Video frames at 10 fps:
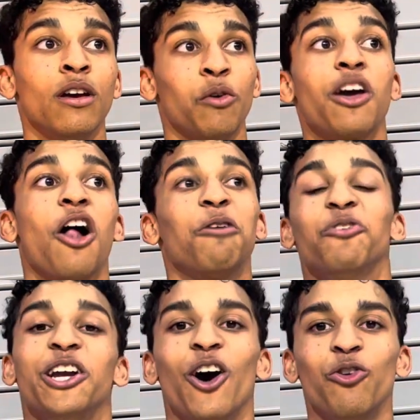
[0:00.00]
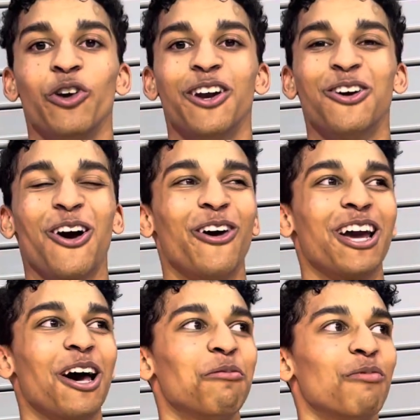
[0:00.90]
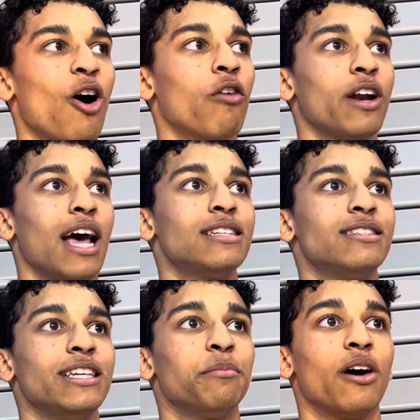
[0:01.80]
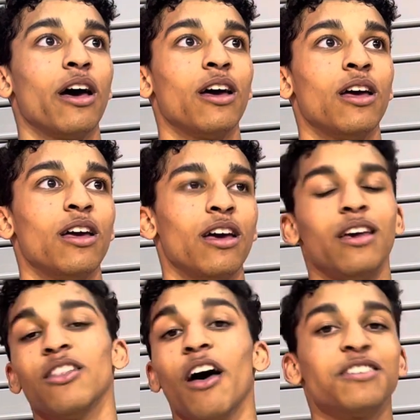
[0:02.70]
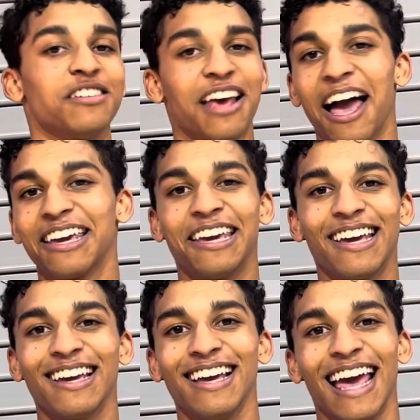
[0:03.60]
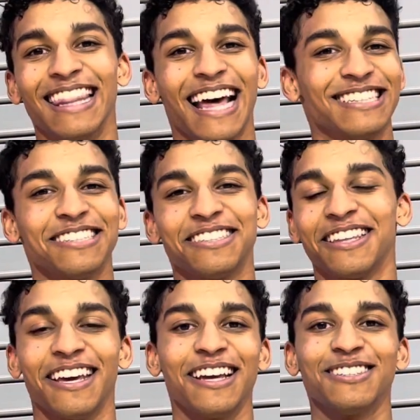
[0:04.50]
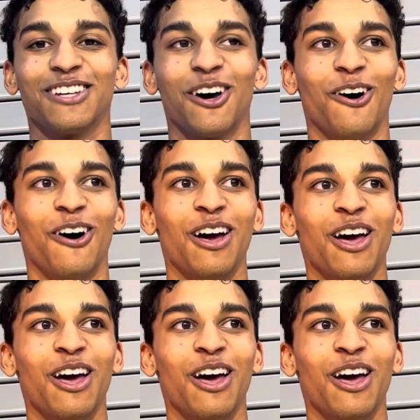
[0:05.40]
we call him Reno going over to SC, but he loves attacking and that's his thing. So